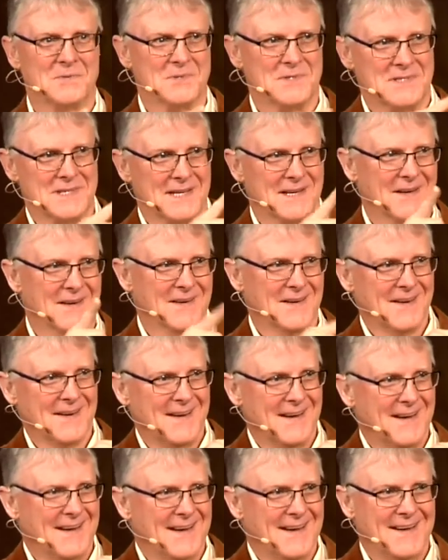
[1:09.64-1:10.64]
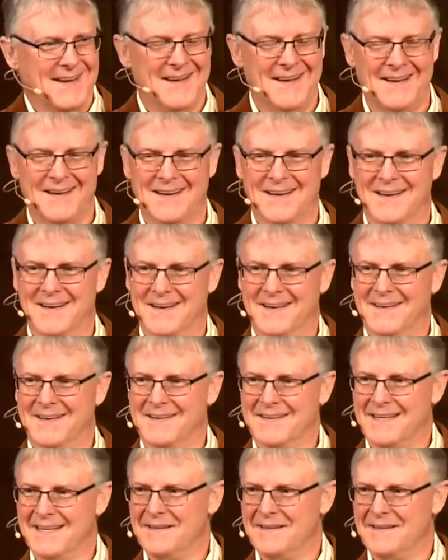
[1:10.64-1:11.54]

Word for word: was here uh,